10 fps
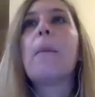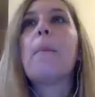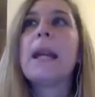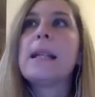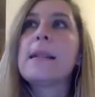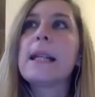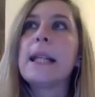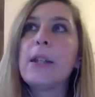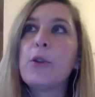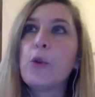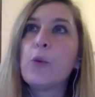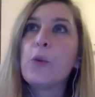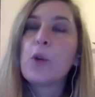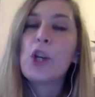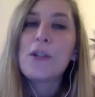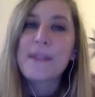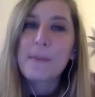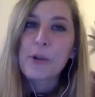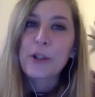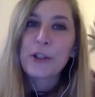basically to close the
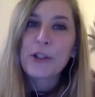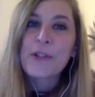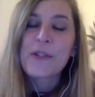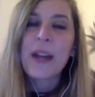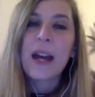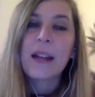borders.